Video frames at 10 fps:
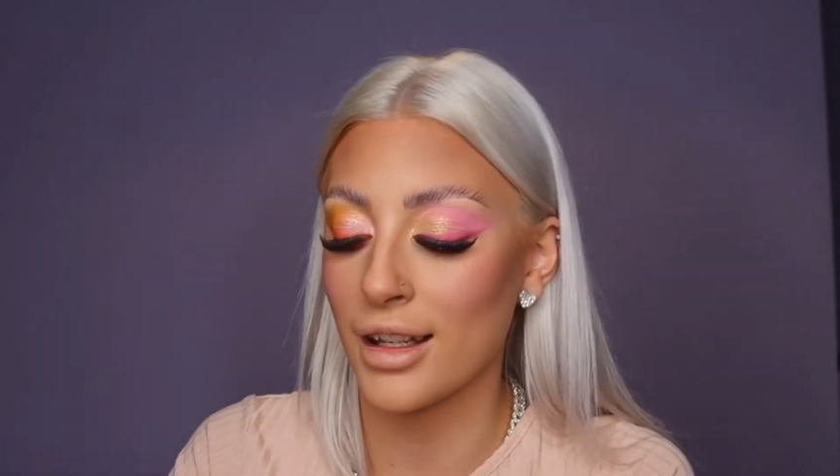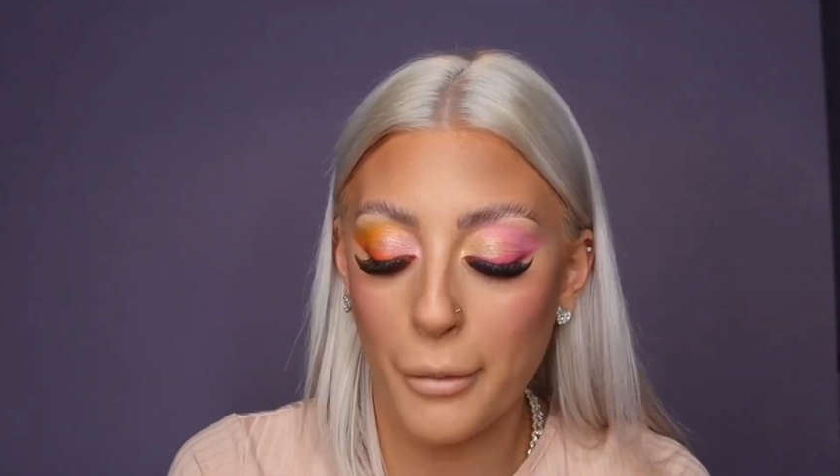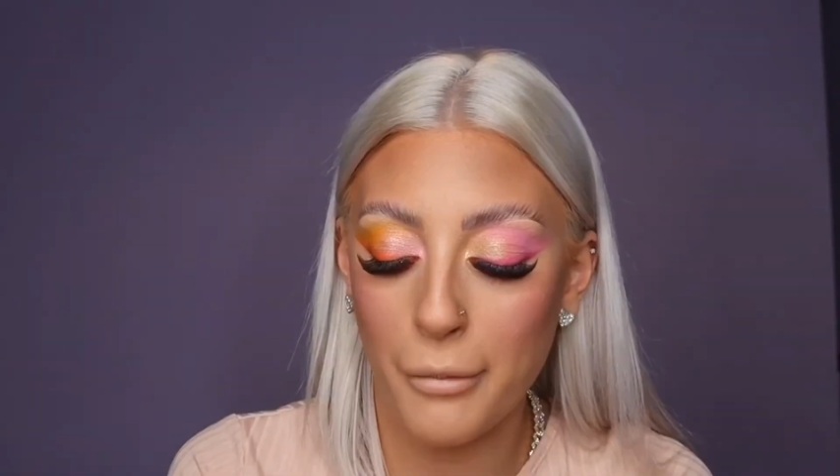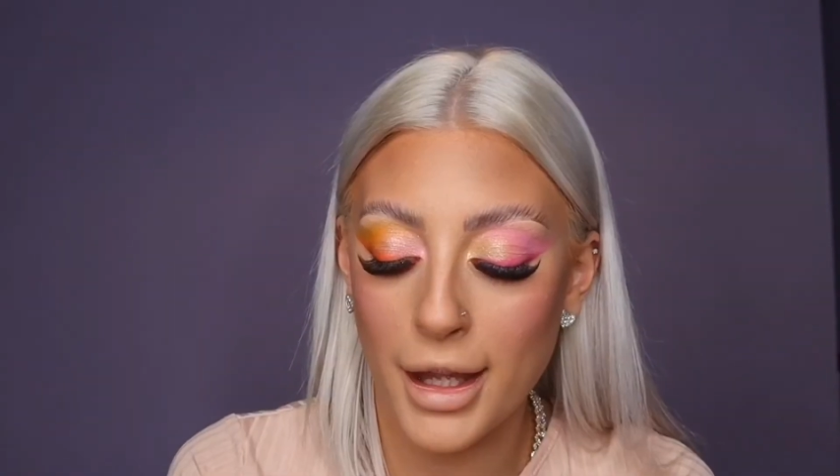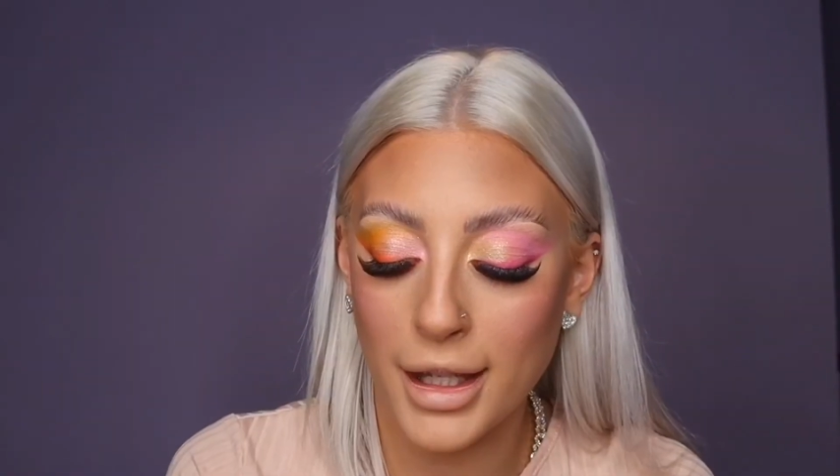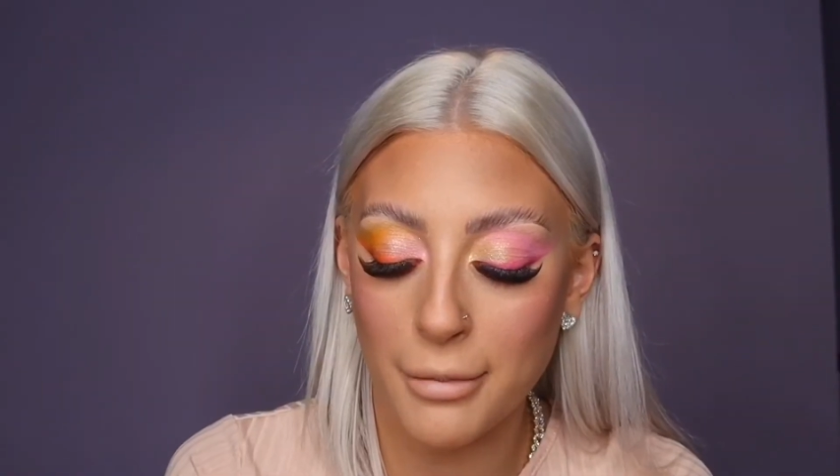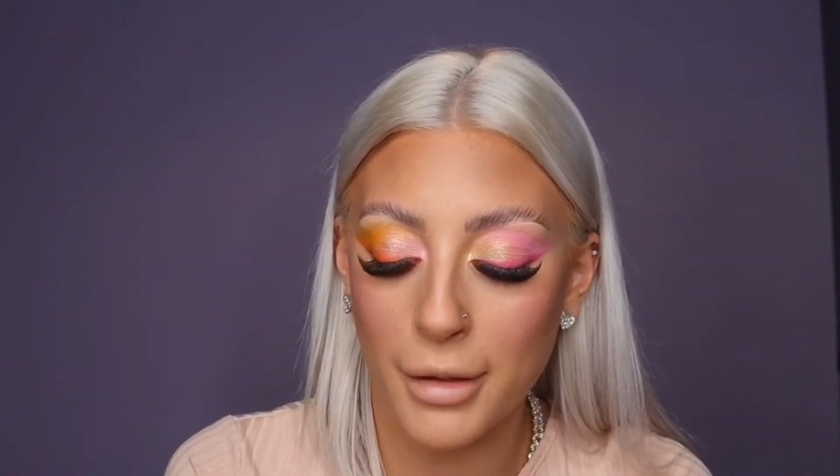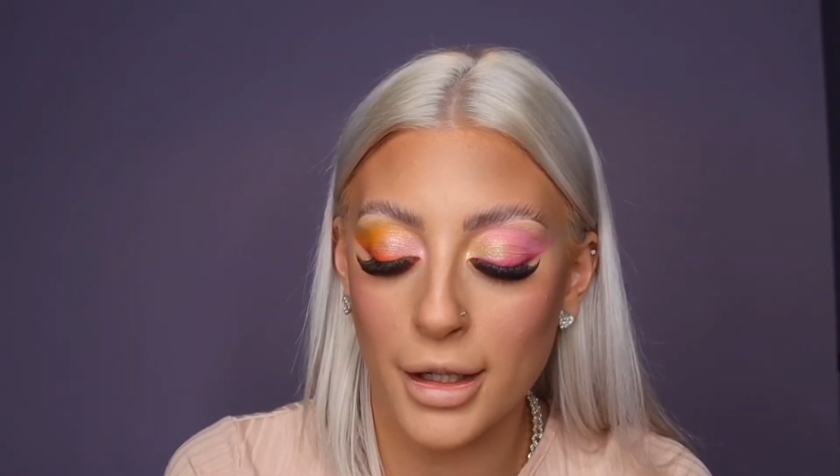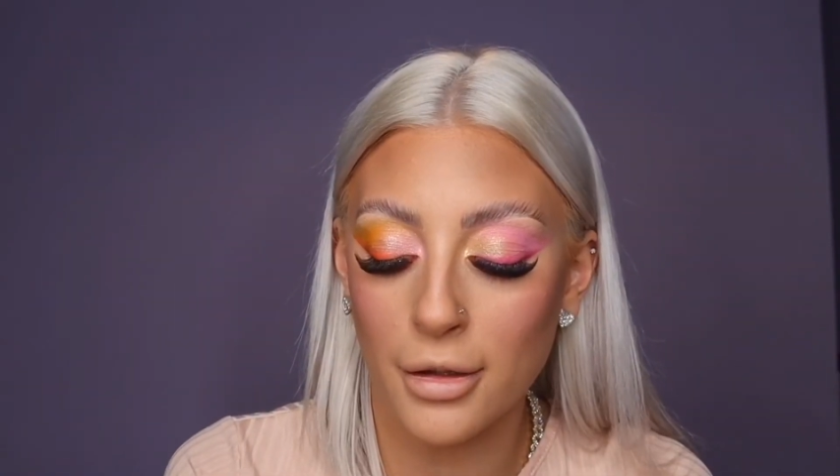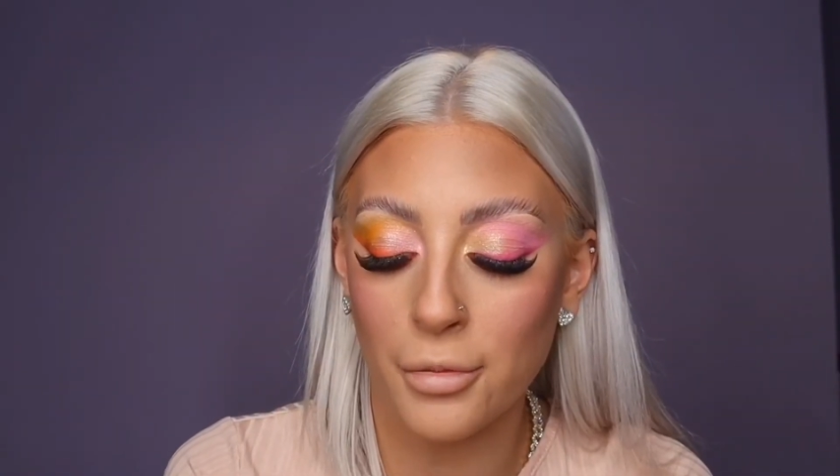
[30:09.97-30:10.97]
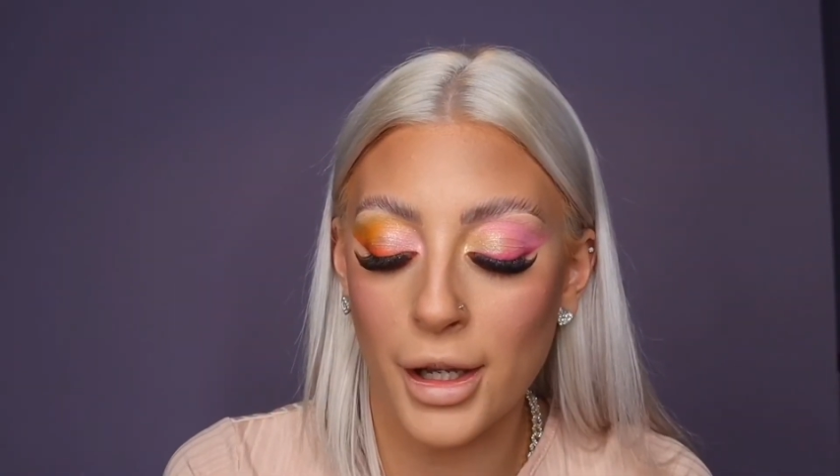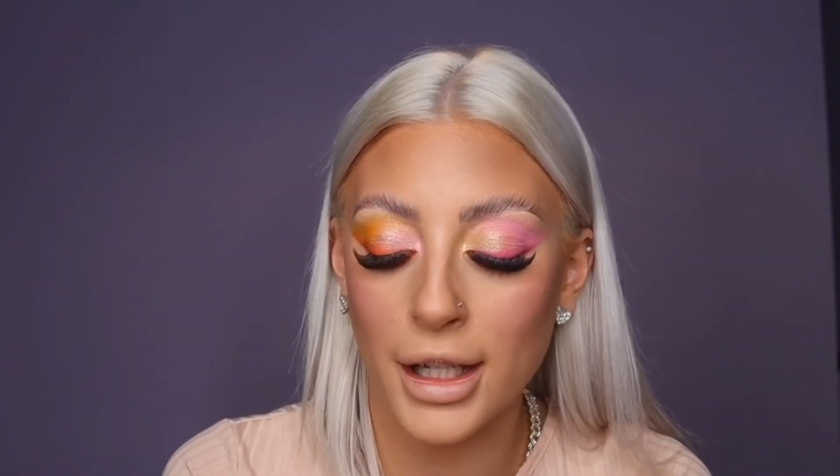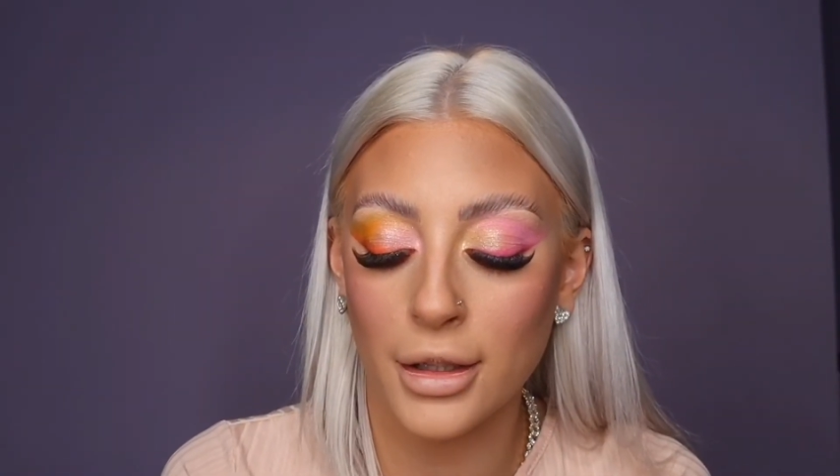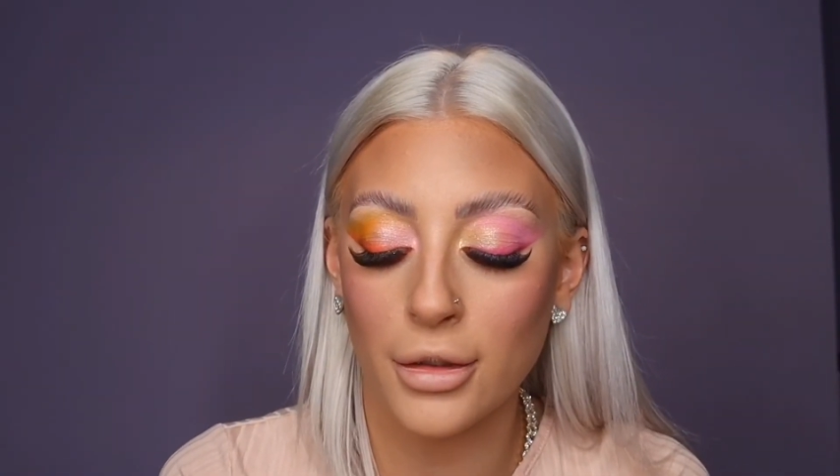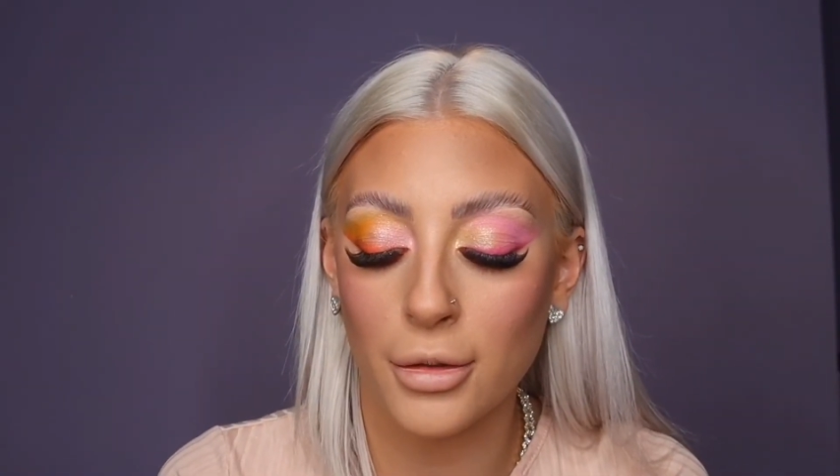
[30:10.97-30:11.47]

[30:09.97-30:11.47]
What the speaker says: making my own makeup.